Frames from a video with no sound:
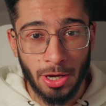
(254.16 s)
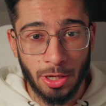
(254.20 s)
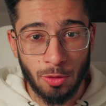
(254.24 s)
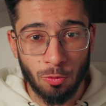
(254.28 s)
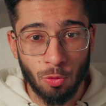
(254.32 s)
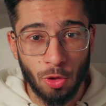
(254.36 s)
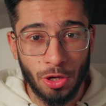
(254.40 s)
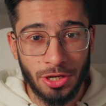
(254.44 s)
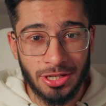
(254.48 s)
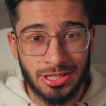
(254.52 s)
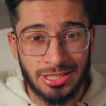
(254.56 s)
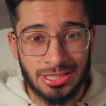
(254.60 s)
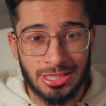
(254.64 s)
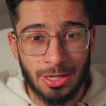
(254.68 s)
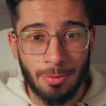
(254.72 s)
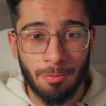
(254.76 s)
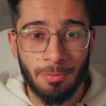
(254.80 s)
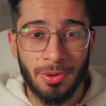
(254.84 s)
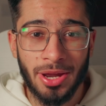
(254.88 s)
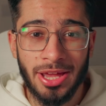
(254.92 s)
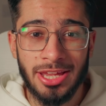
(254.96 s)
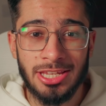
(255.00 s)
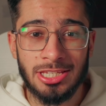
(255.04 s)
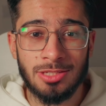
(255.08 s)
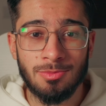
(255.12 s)
But what
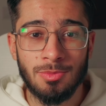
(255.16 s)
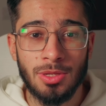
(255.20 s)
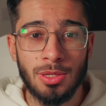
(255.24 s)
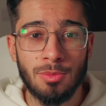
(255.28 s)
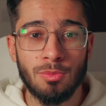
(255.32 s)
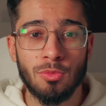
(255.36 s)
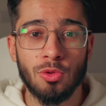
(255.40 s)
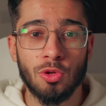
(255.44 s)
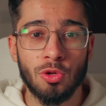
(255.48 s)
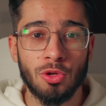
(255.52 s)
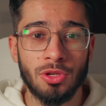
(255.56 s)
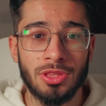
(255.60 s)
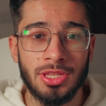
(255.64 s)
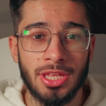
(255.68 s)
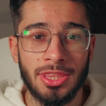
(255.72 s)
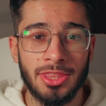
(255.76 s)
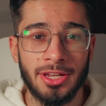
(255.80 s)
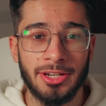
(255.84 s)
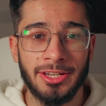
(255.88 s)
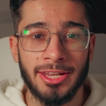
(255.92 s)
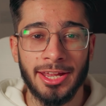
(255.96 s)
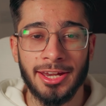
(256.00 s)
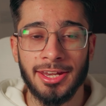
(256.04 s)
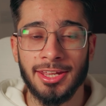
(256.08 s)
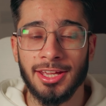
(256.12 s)
surprised me more than
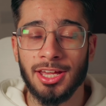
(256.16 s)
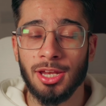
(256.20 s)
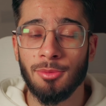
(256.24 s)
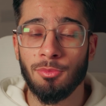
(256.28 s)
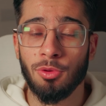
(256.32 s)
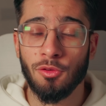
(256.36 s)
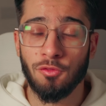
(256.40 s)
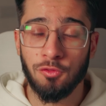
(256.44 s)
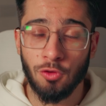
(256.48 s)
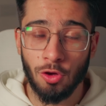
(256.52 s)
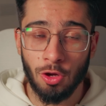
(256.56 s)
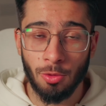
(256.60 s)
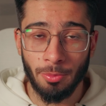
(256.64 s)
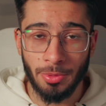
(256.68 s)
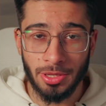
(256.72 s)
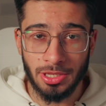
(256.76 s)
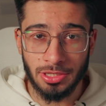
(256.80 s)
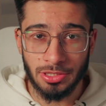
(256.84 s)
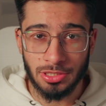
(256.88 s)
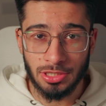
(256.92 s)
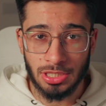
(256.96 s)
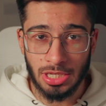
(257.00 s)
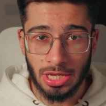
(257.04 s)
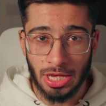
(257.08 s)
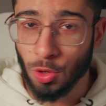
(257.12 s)
the technical
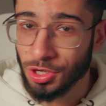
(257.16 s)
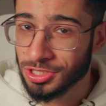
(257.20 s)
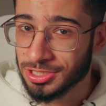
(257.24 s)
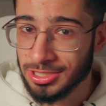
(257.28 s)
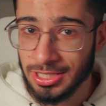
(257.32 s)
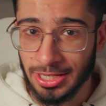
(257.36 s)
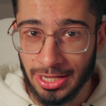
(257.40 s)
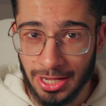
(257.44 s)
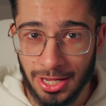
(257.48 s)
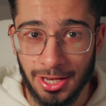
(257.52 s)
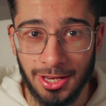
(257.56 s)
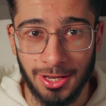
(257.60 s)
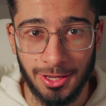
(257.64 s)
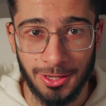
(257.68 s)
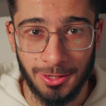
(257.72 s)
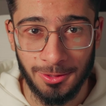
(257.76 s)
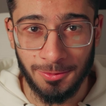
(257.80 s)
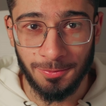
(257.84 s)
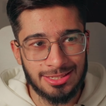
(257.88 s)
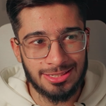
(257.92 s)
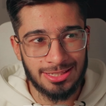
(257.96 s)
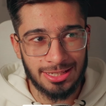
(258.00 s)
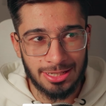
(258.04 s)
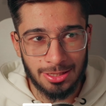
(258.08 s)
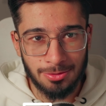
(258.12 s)
performance was the color.
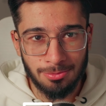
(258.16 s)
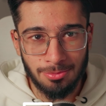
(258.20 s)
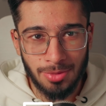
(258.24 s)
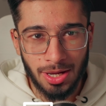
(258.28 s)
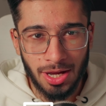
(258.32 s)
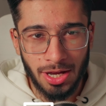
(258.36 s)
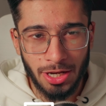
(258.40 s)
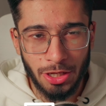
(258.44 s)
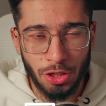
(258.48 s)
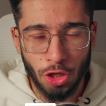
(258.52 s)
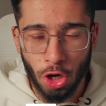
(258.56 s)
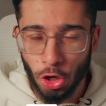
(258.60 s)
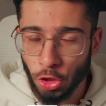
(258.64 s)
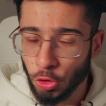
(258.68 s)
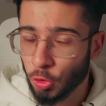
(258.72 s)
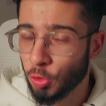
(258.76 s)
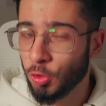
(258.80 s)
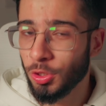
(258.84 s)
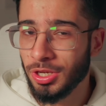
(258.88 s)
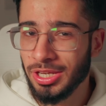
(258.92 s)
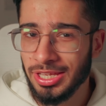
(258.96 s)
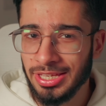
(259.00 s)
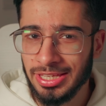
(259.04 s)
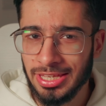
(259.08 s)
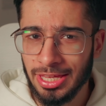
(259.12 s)
Sigma not
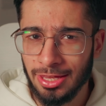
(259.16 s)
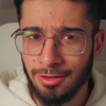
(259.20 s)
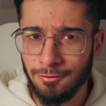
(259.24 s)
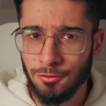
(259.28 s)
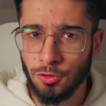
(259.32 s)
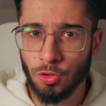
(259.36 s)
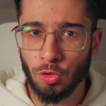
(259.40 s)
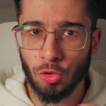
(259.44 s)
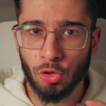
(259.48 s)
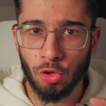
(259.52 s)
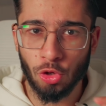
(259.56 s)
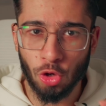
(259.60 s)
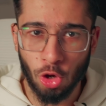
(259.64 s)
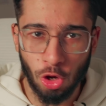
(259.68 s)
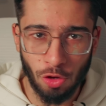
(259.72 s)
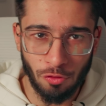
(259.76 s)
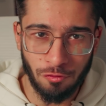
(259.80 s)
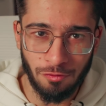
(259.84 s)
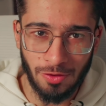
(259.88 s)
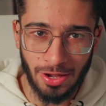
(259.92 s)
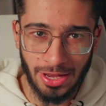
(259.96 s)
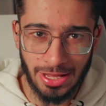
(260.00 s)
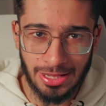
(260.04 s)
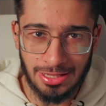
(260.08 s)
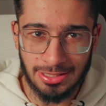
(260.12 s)
only gave you raw
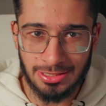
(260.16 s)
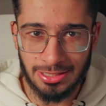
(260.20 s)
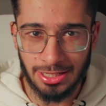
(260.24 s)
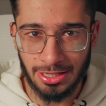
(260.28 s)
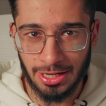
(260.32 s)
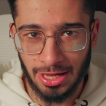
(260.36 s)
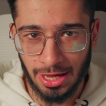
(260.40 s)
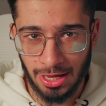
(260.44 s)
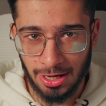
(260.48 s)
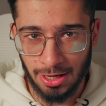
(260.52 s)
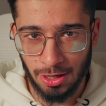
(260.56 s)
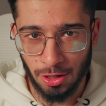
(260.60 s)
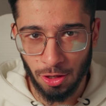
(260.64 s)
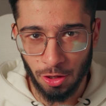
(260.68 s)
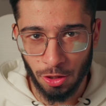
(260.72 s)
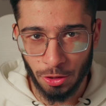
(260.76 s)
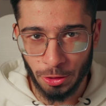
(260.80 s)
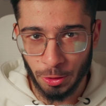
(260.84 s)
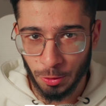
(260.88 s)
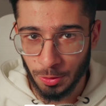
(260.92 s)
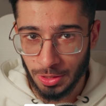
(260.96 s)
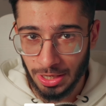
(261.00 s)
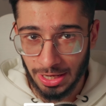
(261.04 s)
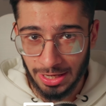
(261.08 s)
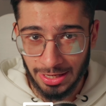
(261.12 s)
files and
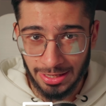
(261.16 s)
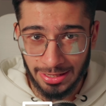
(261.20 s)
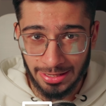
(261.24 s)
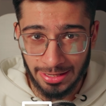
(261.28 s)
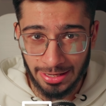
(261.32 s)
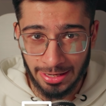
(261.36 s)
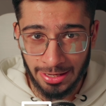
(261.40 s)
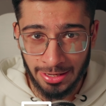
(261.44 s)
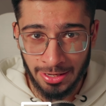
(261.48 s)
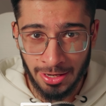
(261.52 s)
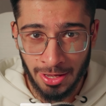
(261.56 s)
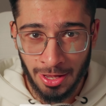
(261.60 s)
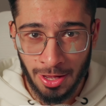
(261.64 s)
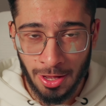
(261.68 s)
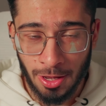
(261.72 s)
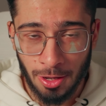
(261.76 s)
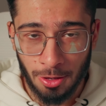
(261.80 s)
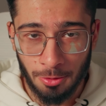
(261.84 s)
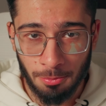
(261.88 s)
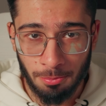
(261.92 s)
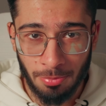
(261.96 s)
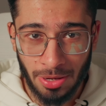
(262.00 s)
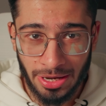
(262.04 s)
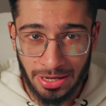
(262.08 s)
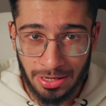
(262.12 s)
L-lock to color grade,
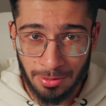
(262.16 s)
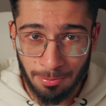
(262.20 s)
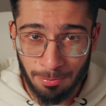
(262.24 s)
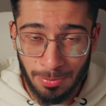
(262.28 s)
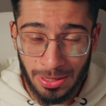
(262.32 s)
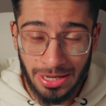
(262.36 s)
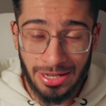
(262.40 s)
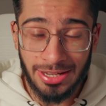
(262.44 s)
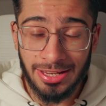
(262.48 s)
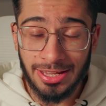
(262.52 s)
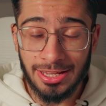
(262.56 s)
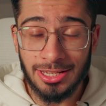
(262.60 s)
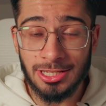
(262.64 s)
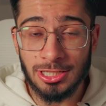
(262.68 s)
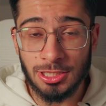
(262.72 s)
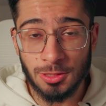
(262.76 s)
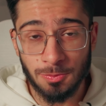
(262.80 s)
but built in